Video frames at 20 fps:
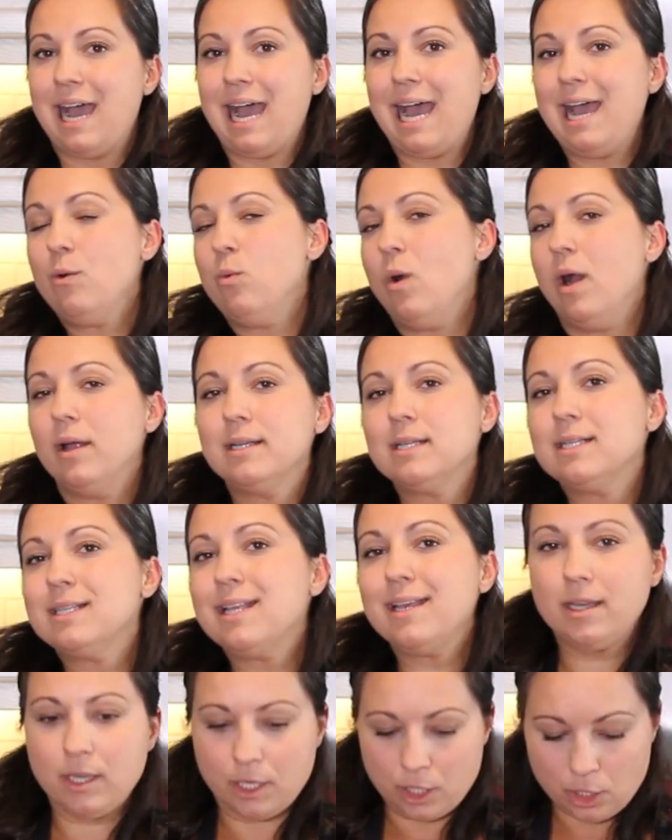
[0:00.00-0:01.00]
I wanna
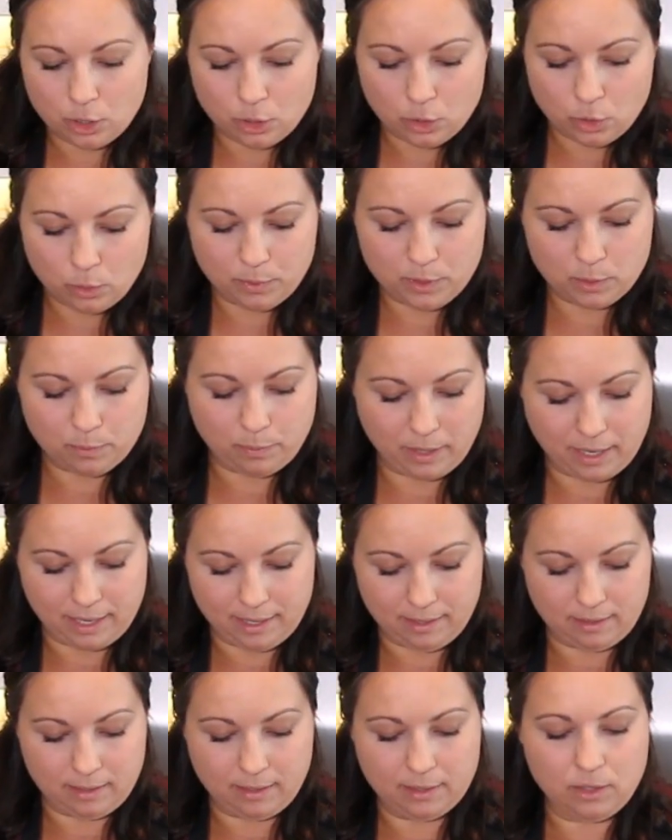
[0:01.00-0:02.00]
say cubes,
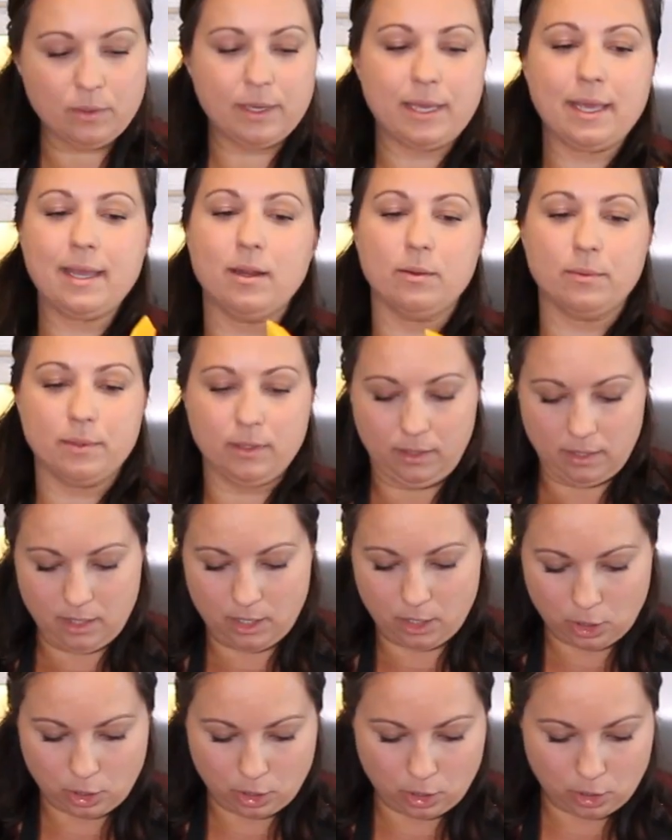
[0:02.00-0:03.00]
but you can't
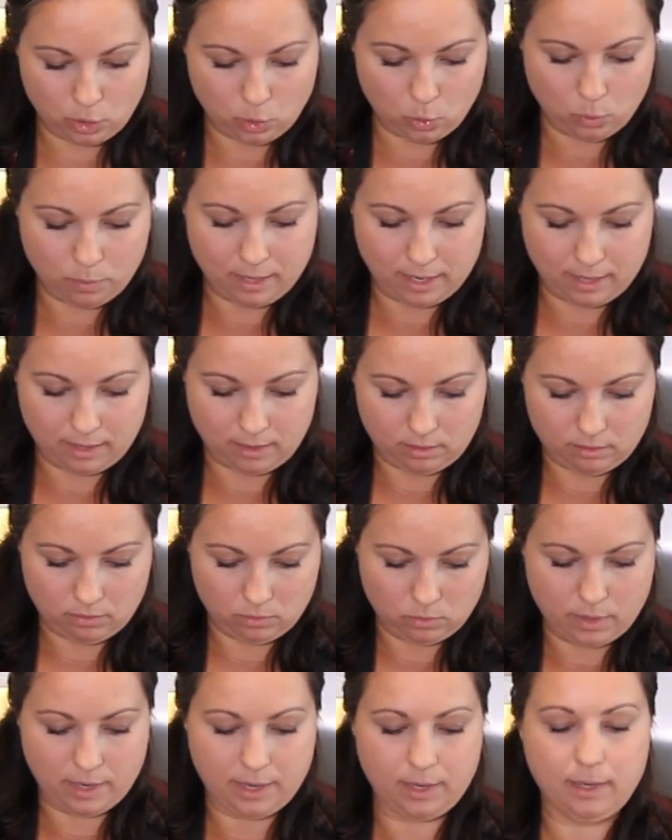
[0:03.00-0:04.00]
really cube it
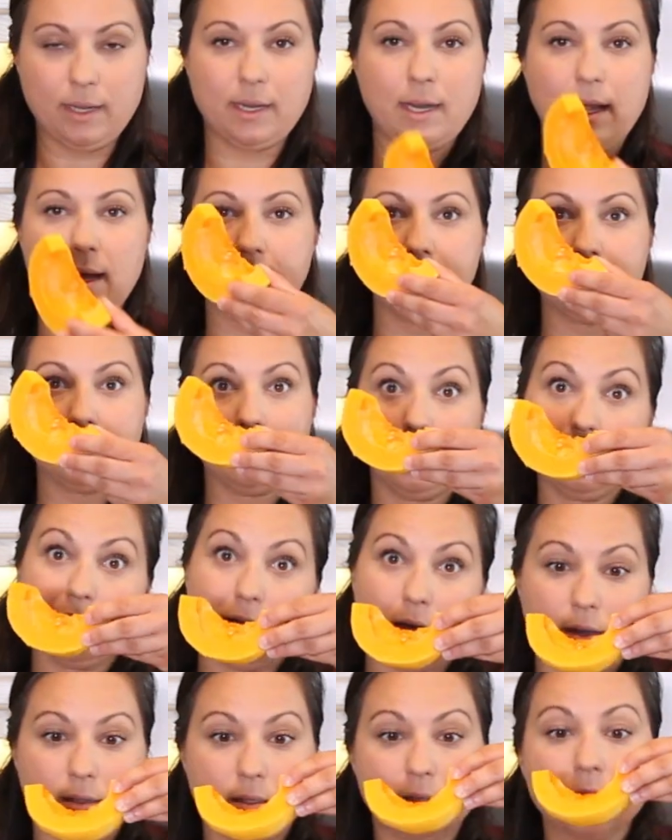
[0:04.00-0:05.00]
when it has like
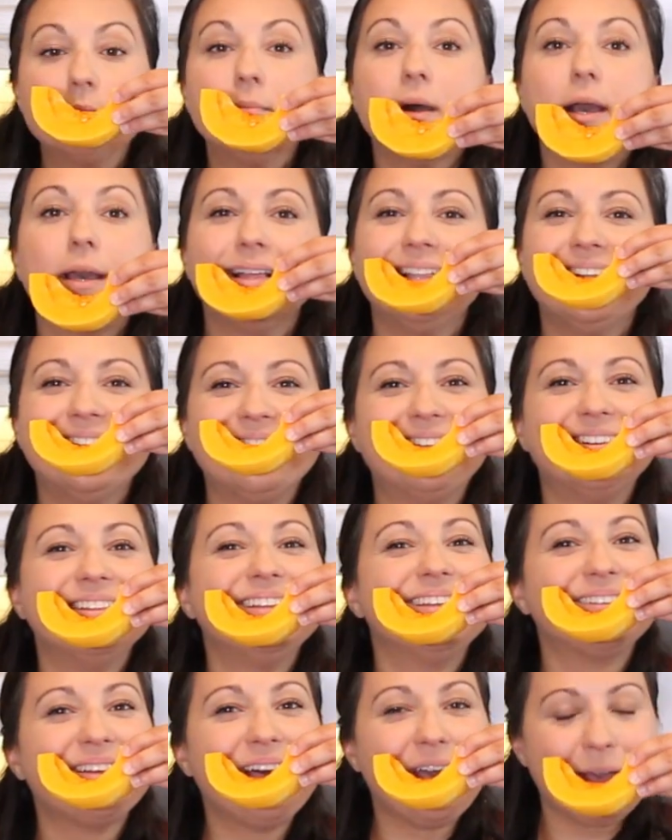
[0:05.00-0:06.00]
a
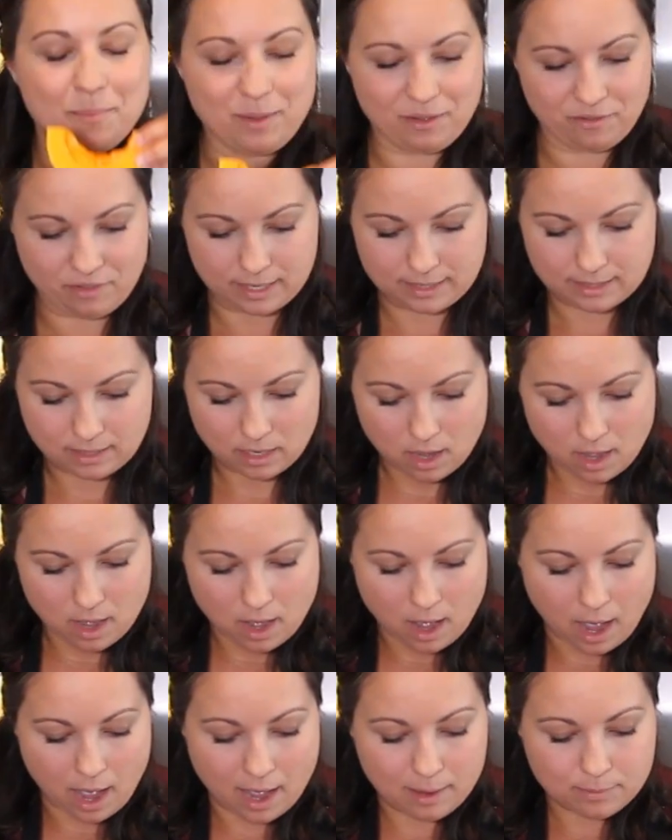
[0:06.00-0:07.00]
little happy face.
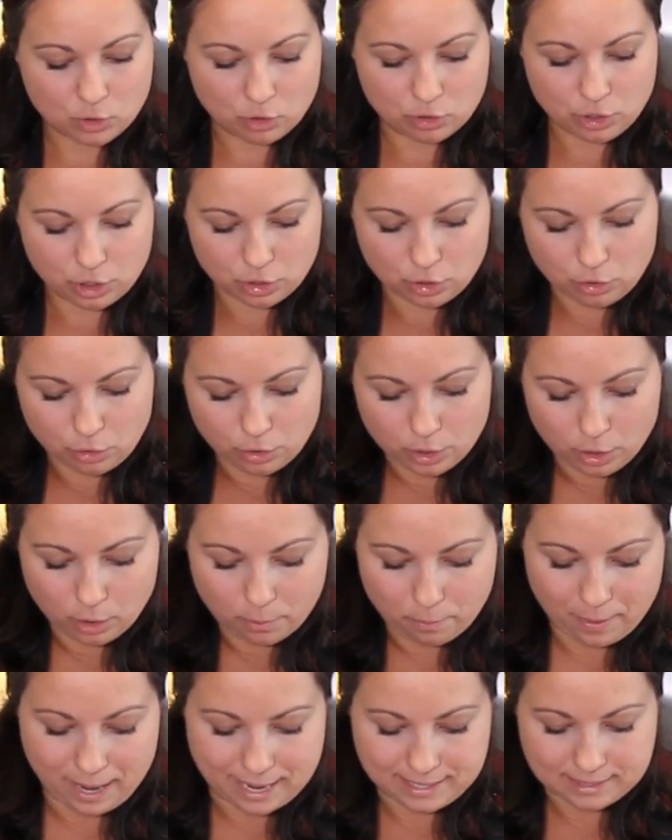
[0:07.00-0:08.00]
So just do your
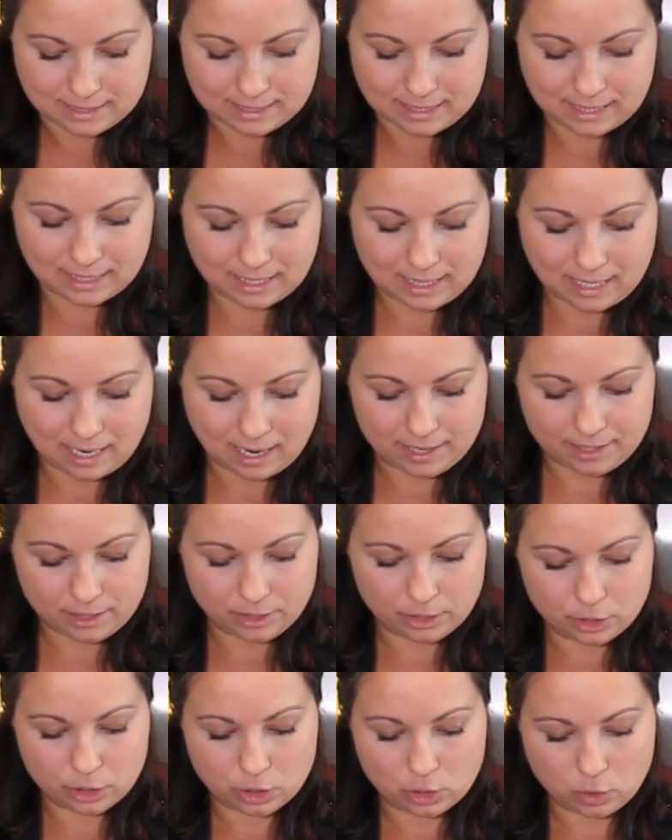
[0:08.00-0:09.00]
best to cut
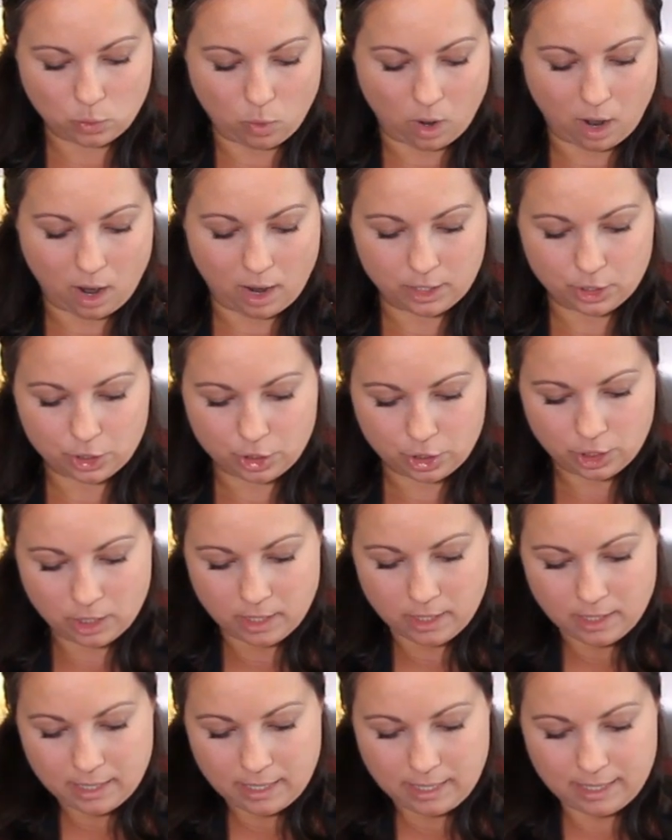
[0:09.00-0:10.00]
your squash
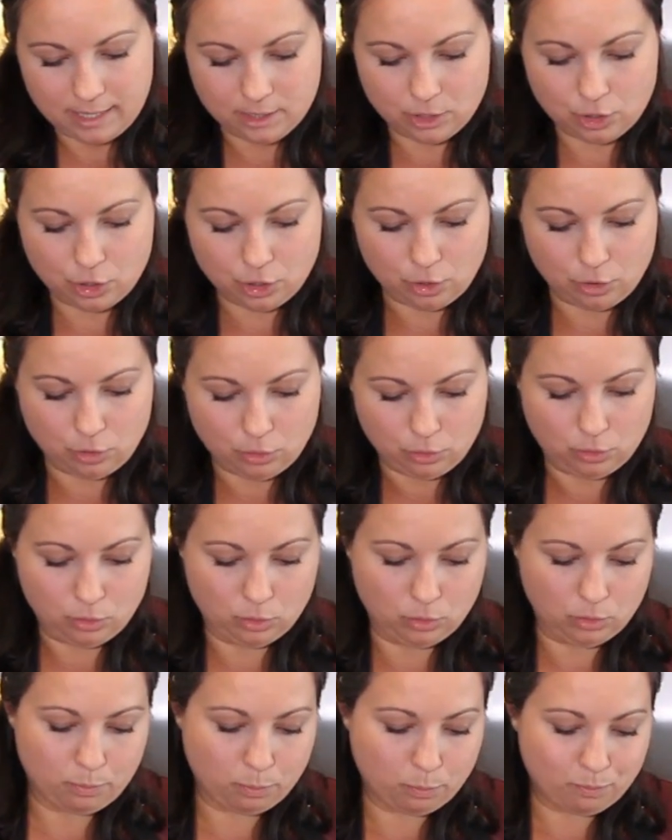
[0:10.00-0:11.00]

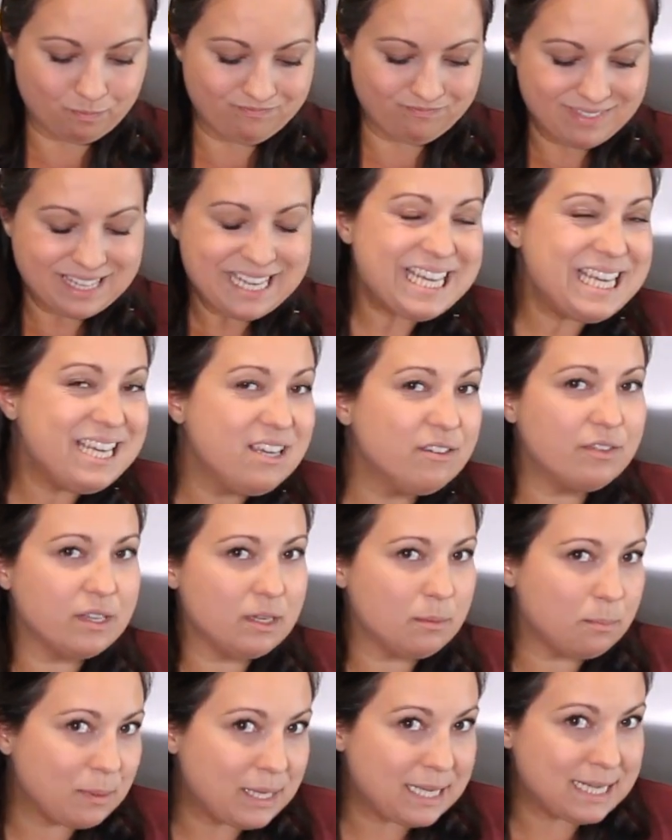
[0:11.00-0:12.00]
into
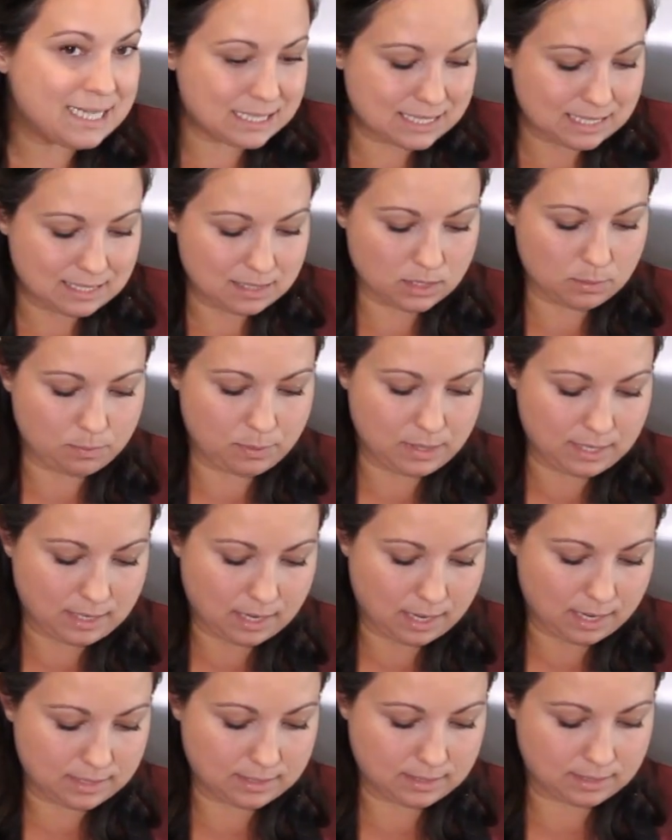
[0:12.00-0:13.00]
even pieces,
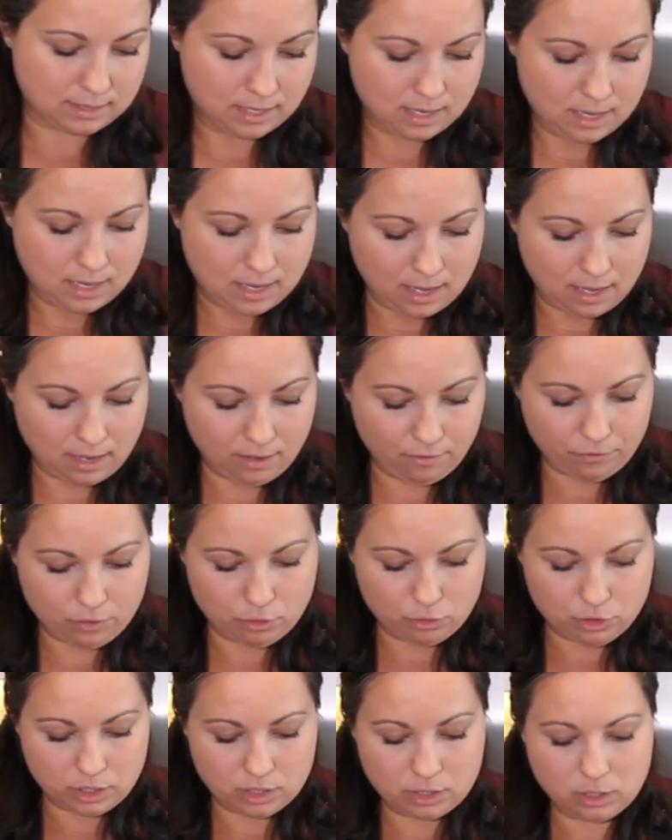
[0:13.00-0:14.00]
because if
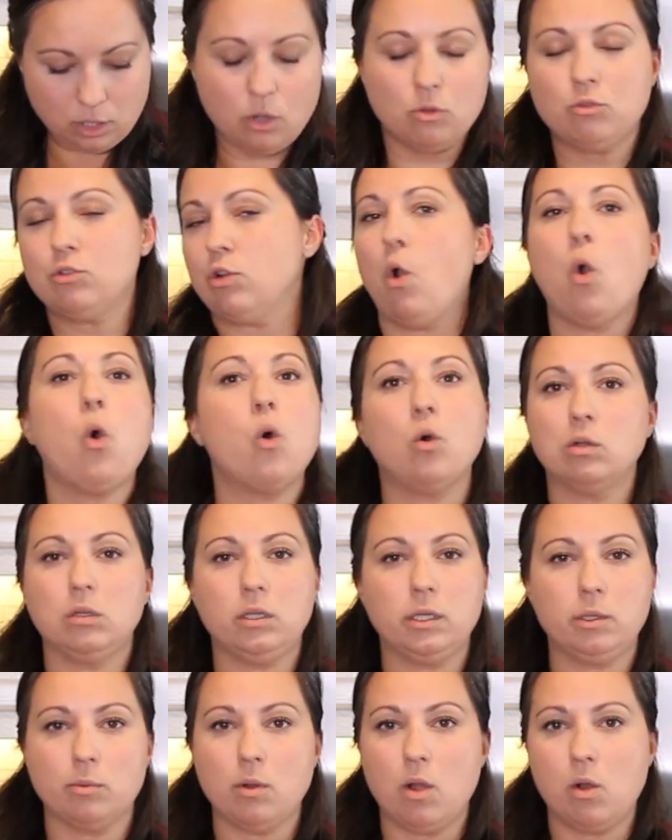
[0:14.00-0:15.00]
you just go
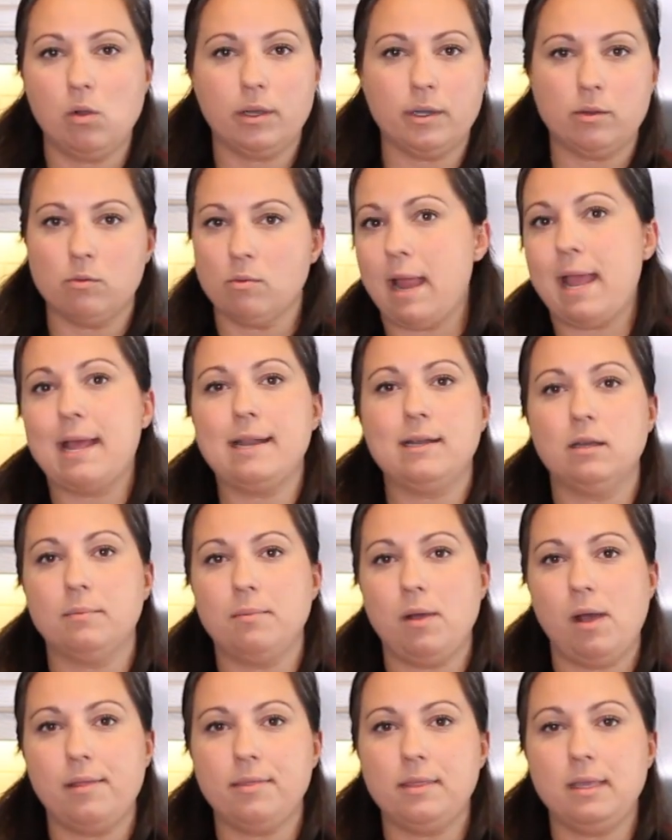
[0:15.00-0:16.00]
totally rogue and random
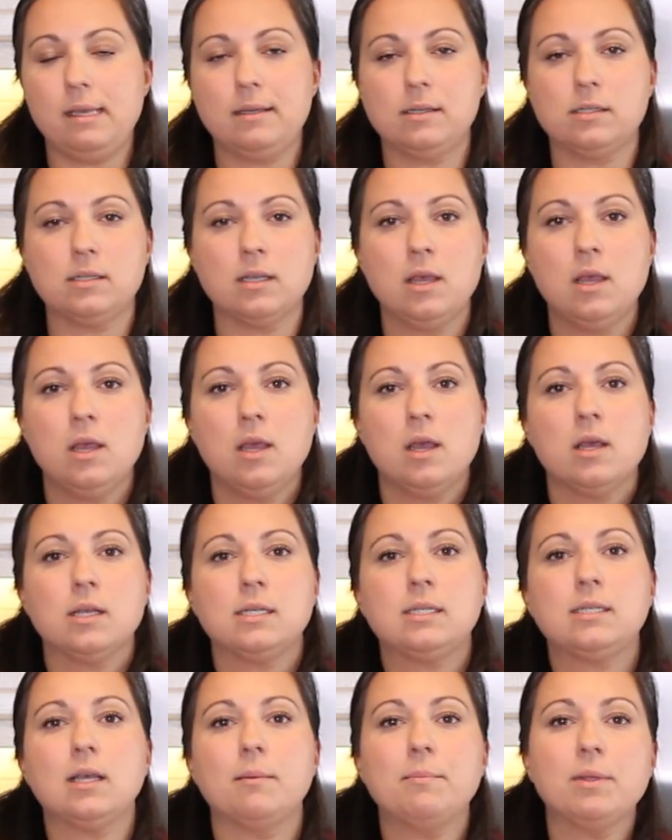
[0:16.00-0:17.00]
on these,
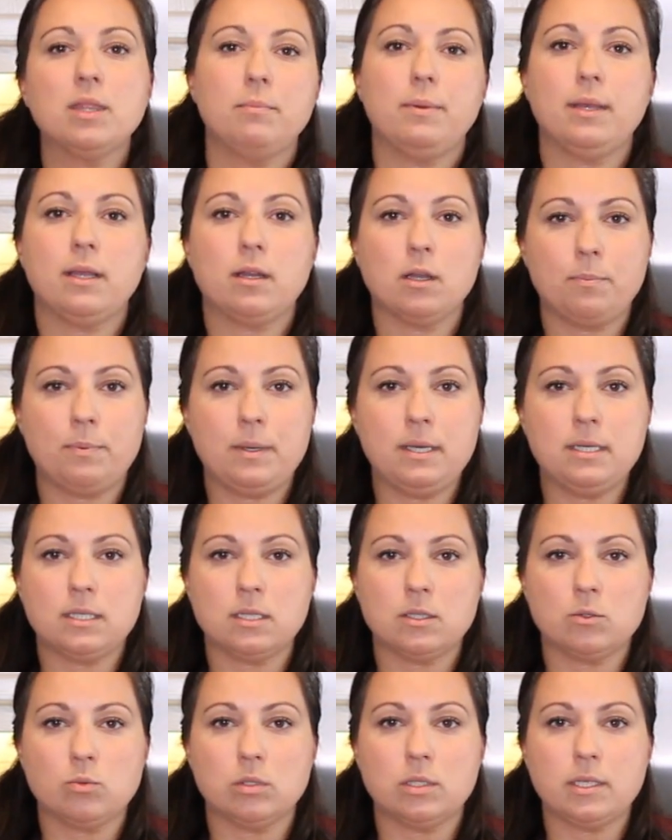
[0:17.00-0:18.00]
some of the bigger pieces will